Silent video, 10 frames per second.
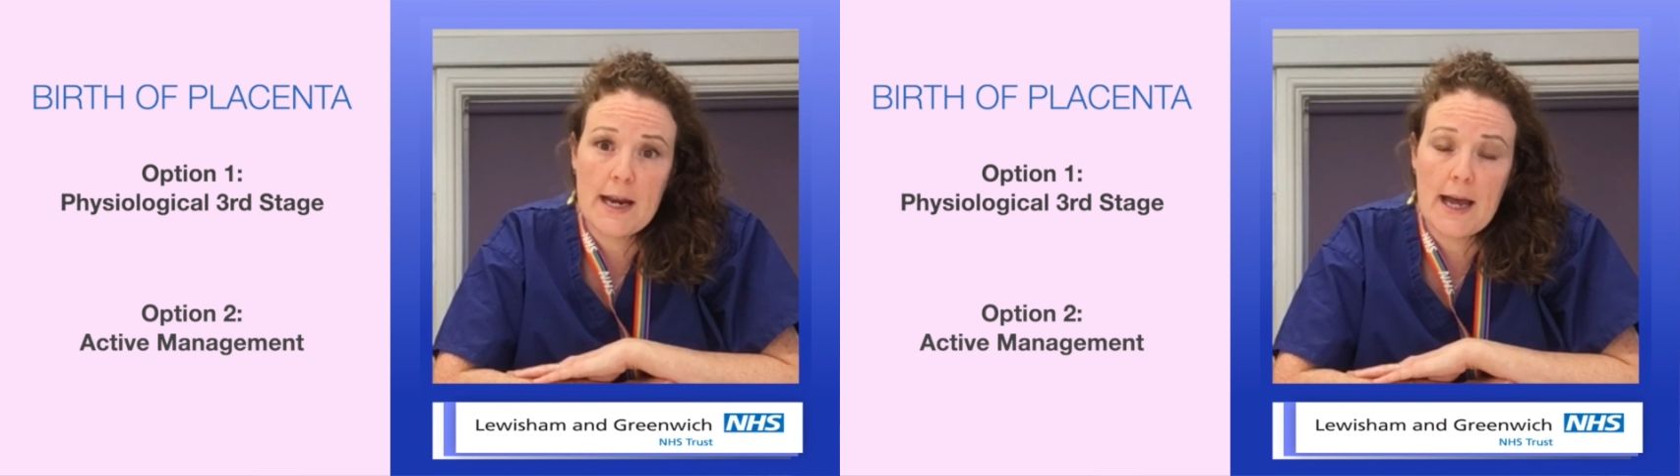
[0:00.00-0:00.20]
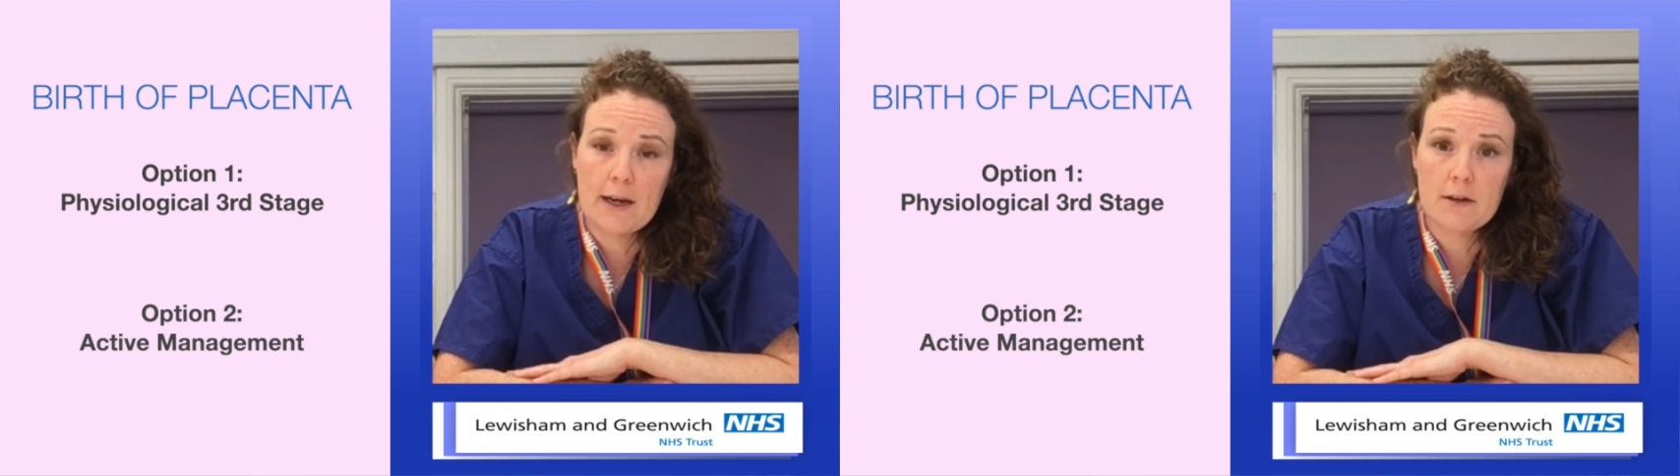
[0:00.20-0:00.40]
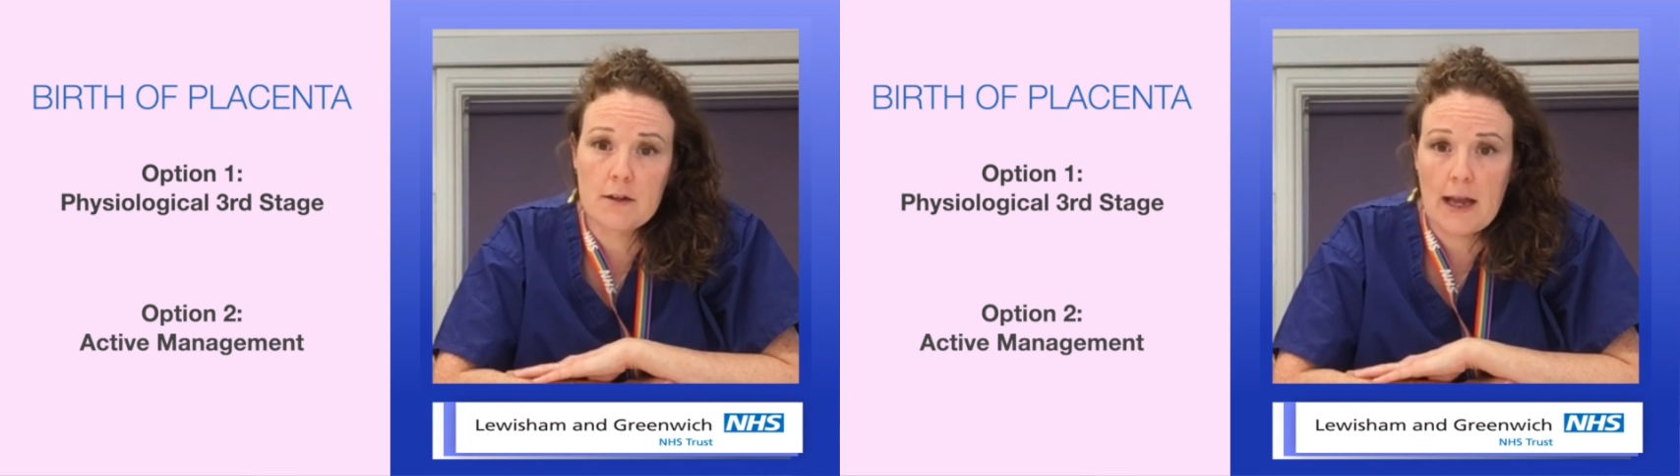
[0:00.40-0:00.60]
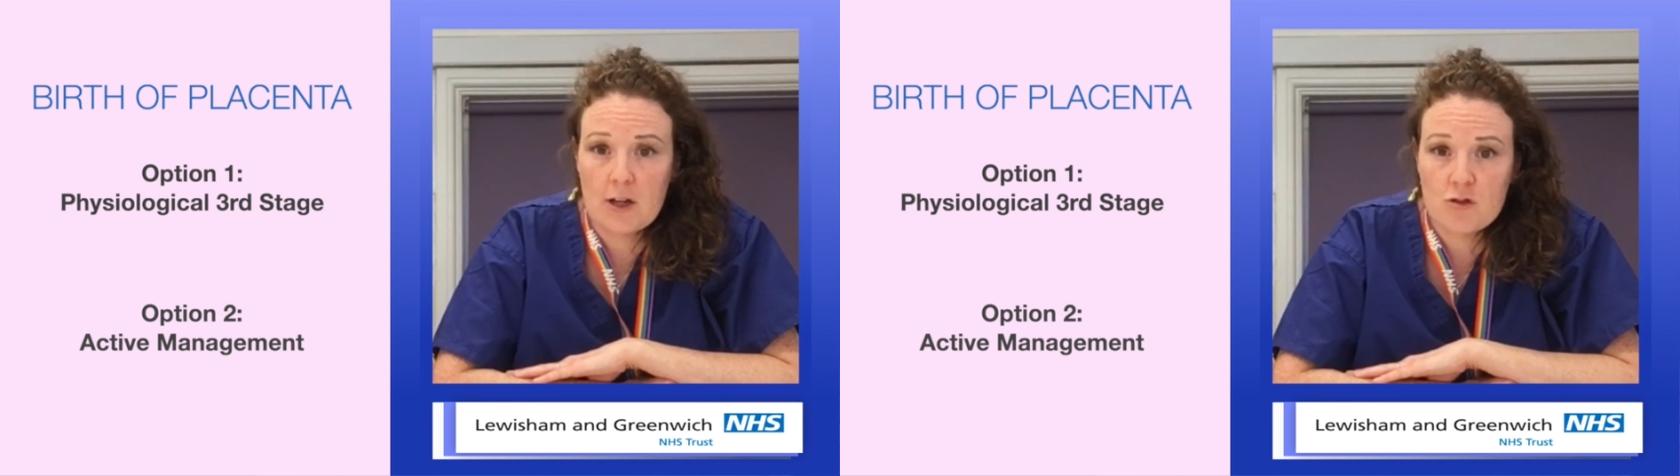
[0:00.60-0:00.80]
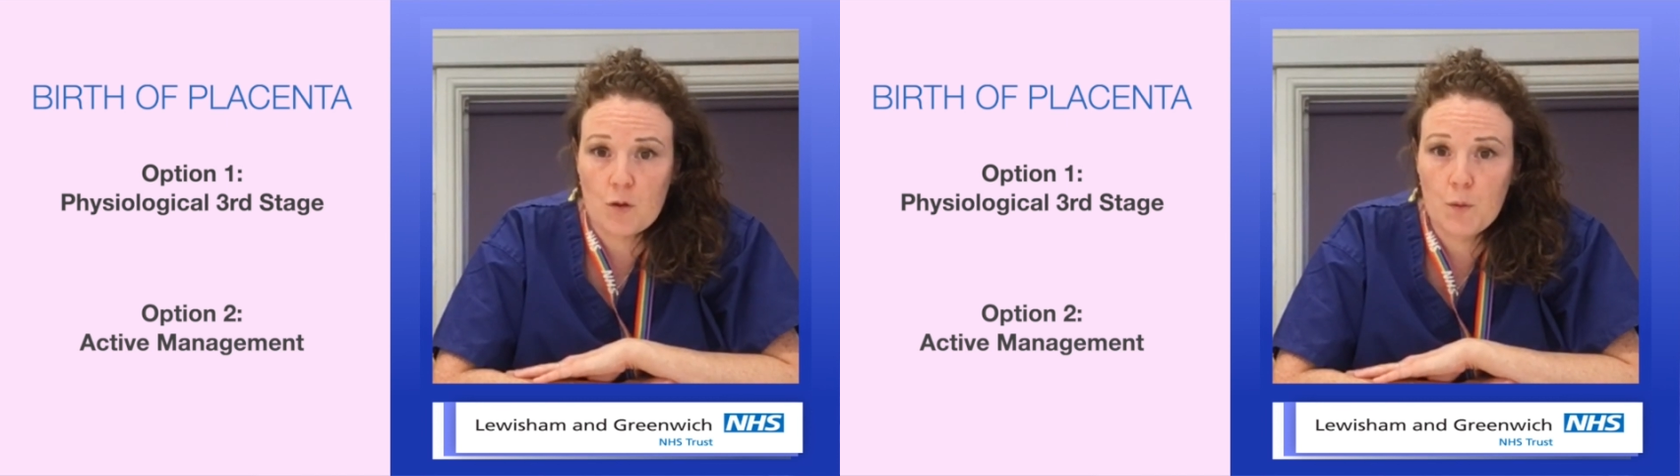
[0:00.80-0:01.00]
and
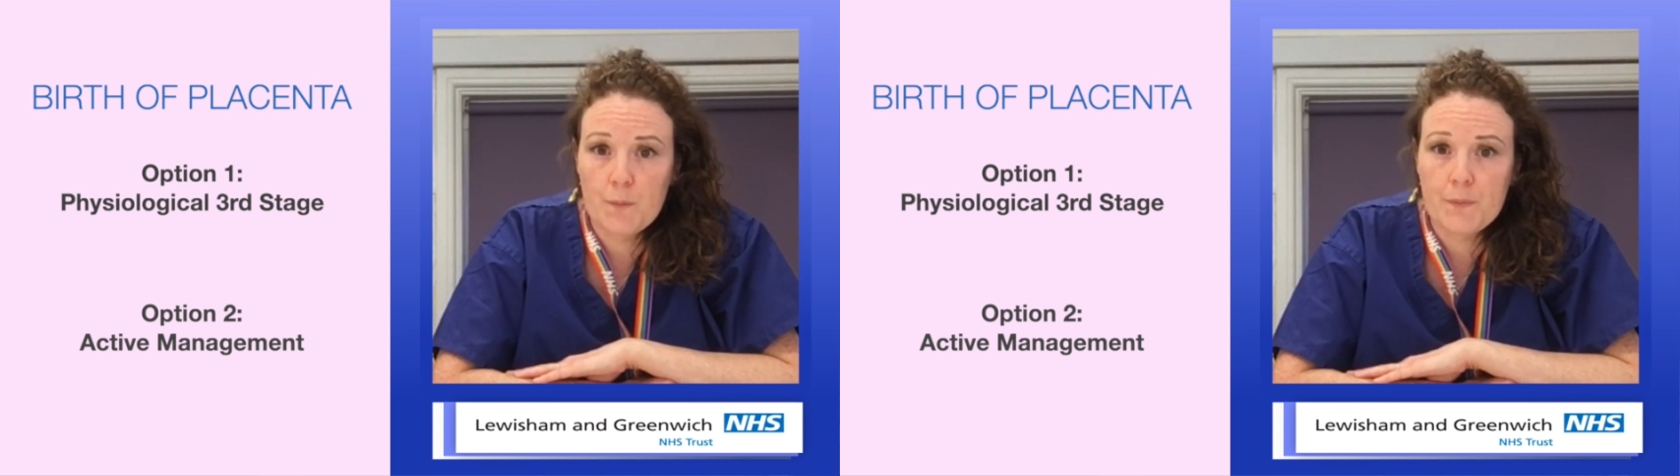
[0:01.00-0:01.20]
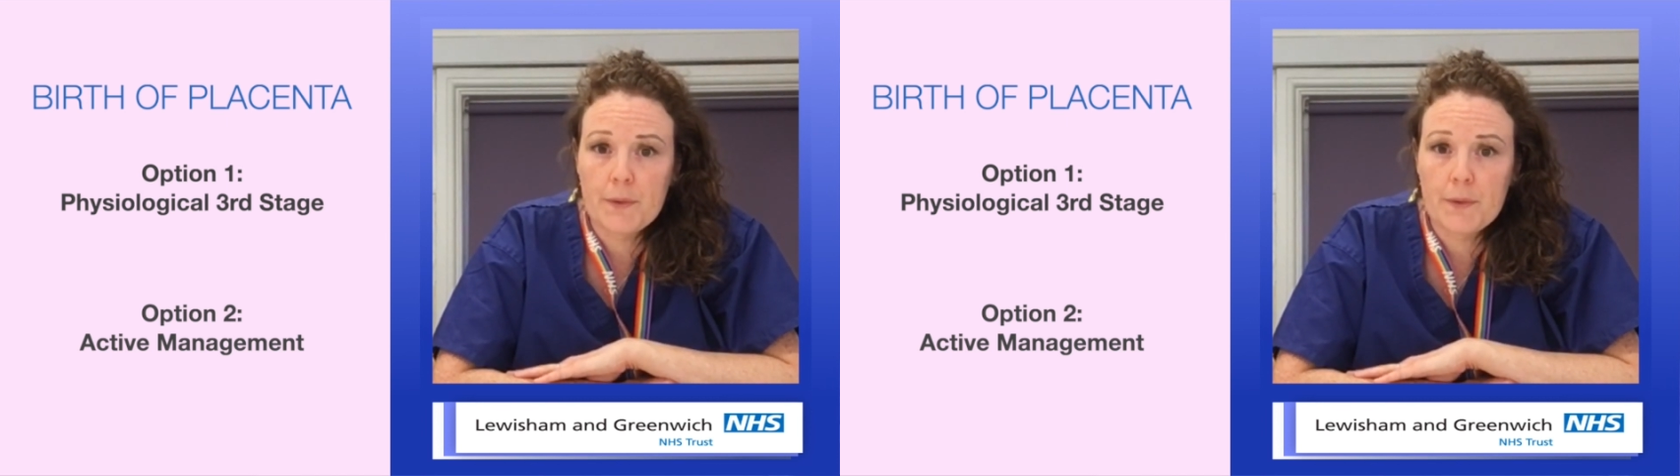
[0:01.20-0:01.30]
natural,